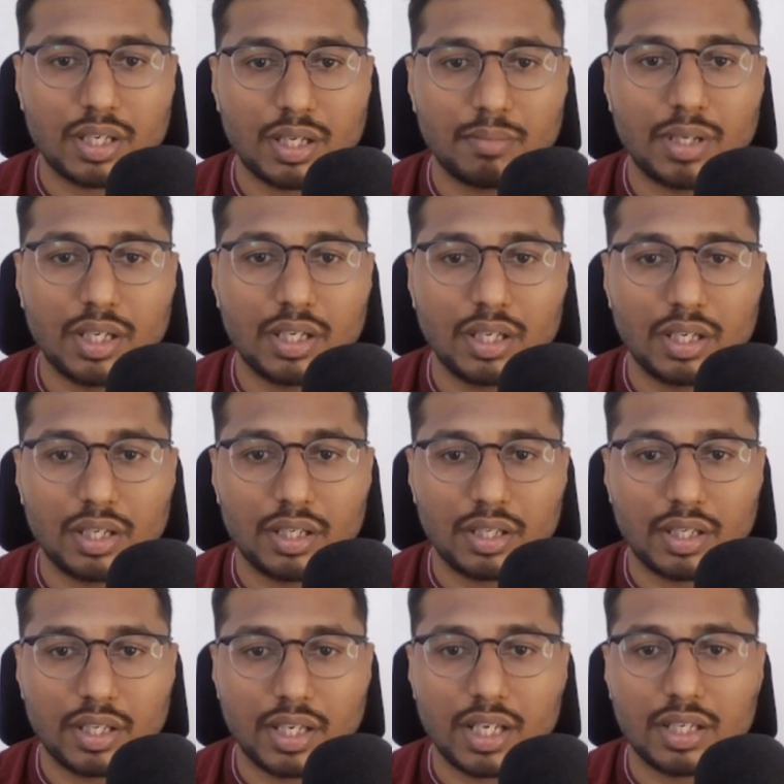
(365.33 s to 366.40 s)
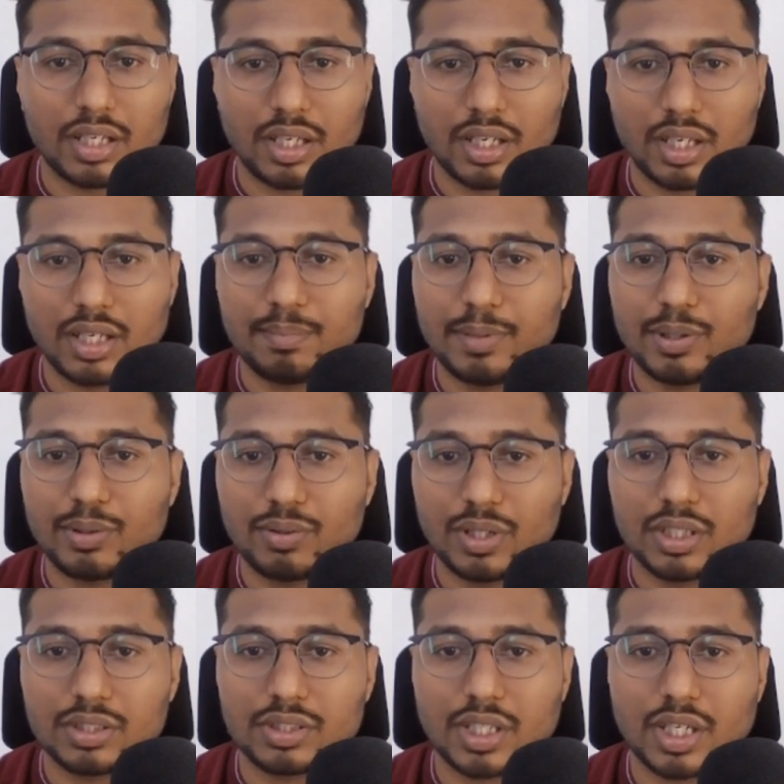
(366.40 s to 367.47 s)
command can help you to
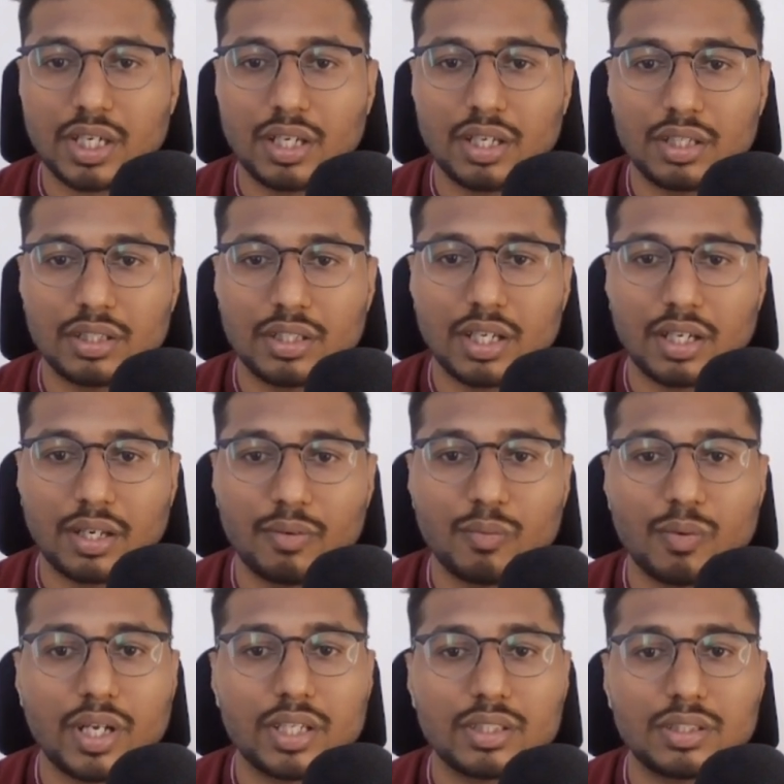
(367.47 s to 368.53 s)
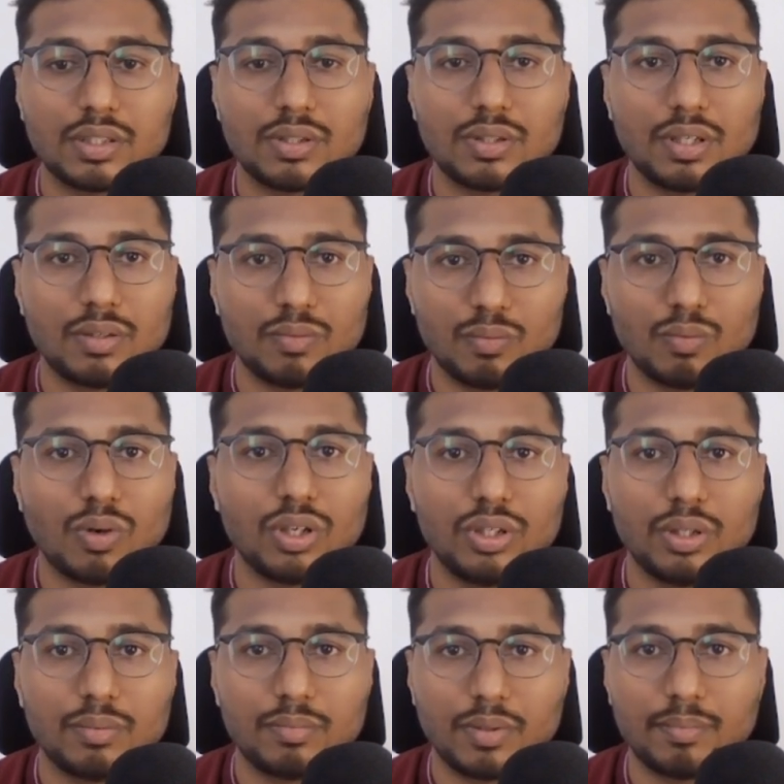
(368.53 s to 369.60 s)
understand that where is the
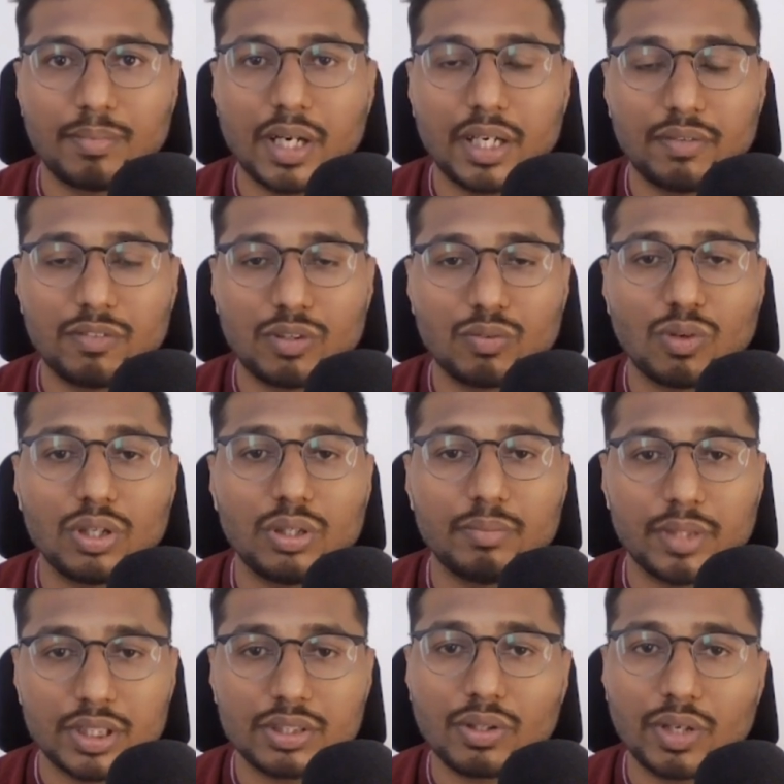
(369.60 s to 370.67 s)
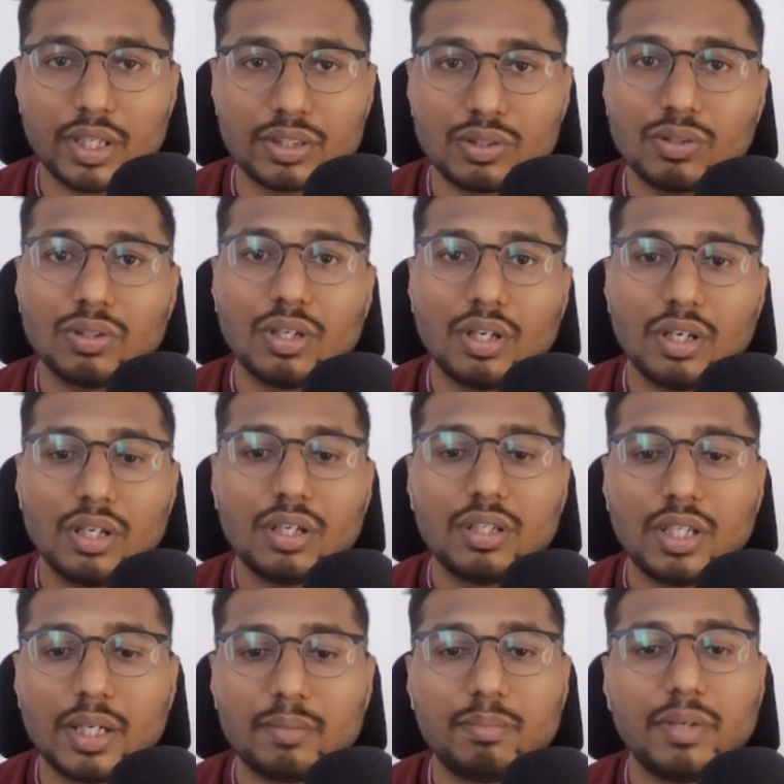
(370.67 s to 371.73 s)
volume, by default volume is. Okay, so
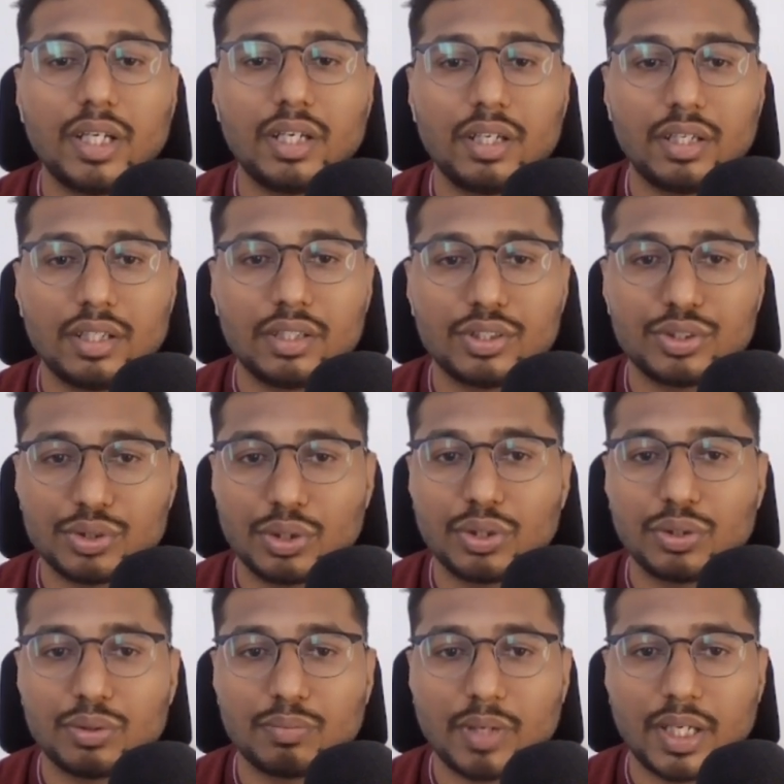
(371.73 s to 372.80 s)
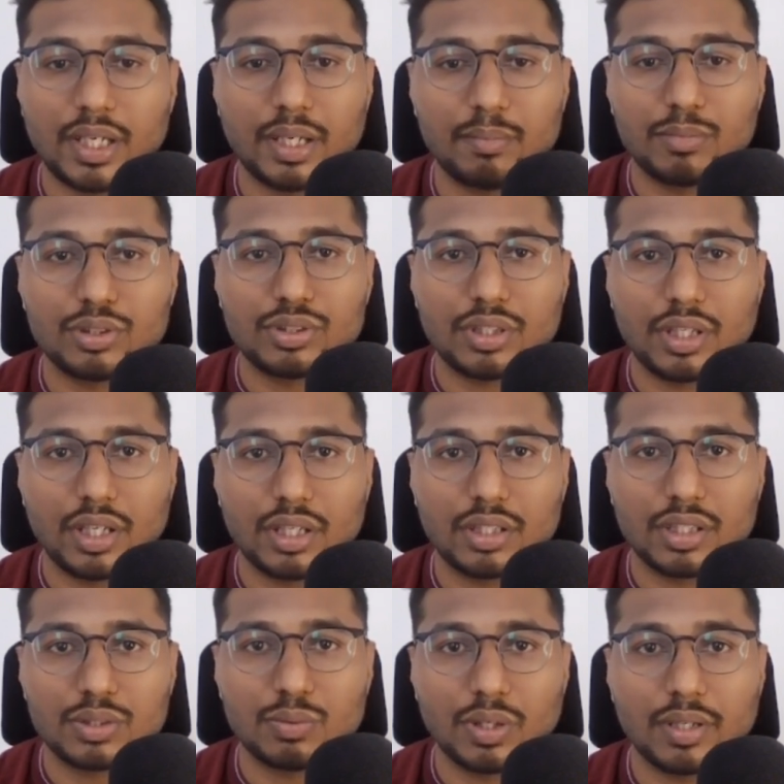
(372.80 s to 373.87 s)
let me show you by demonstrating
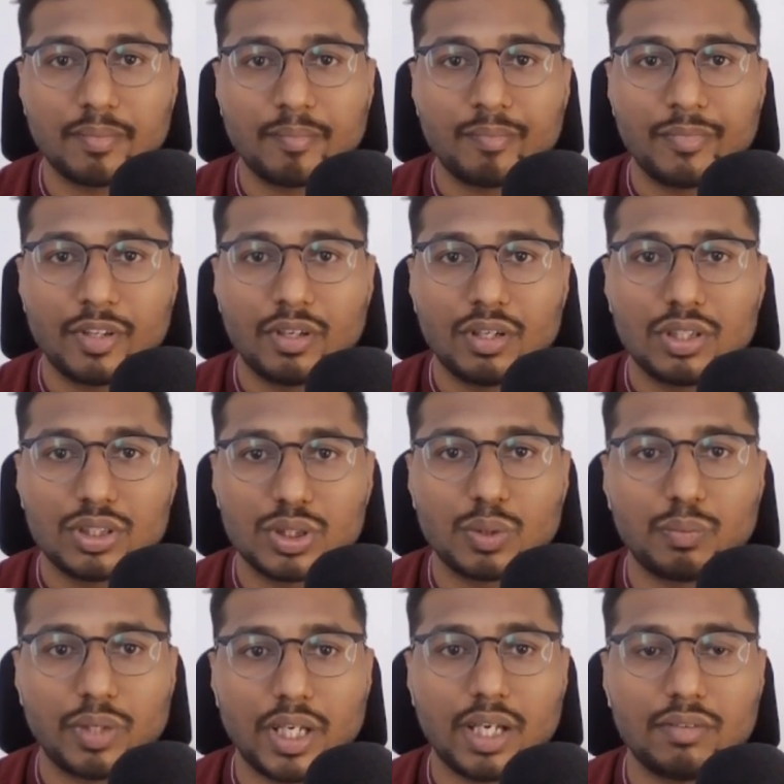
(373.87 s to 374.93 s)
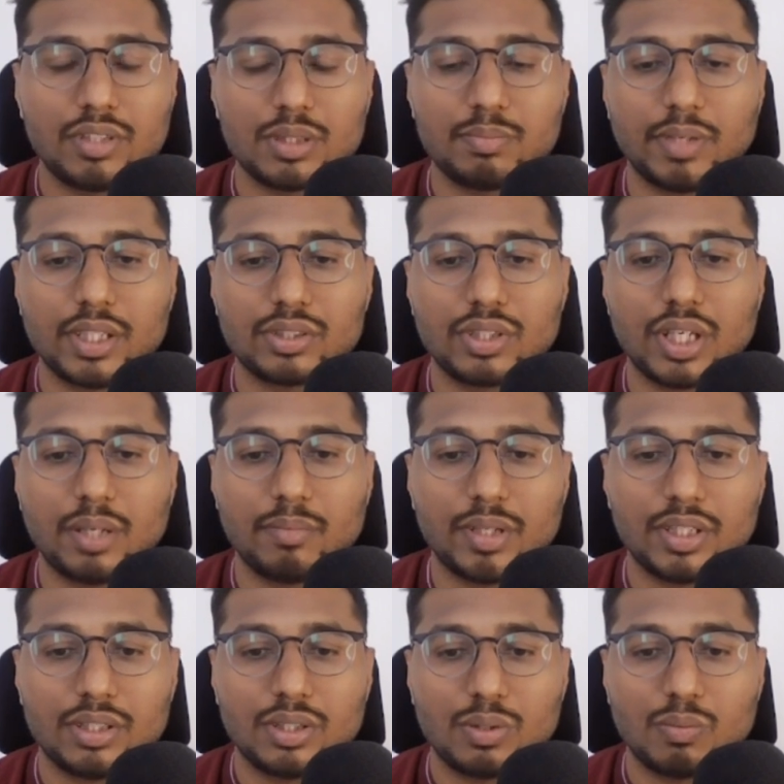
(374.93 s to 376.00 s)
this one. So we have this MySQL
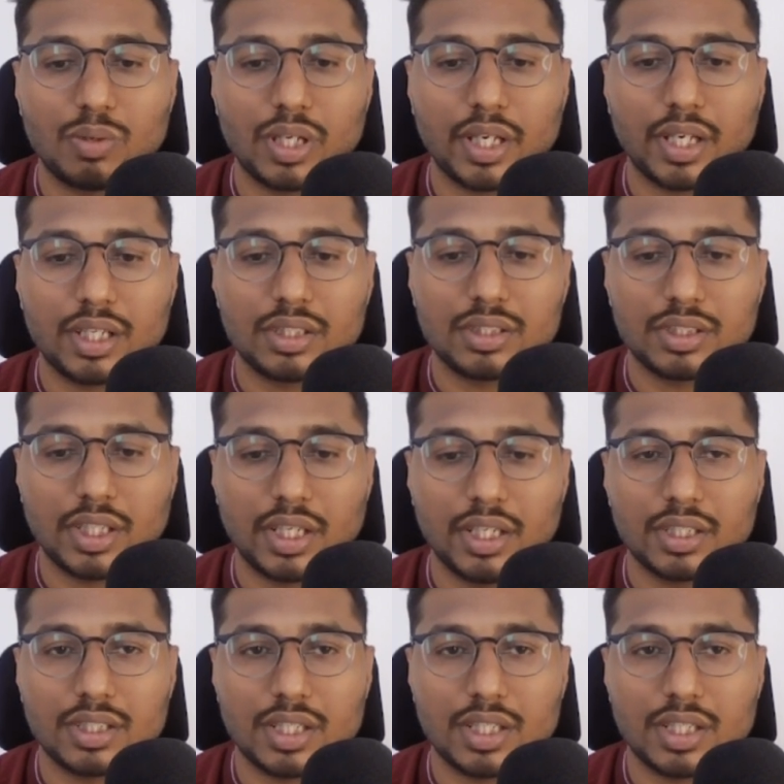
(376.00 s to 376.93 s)
image. What I can say is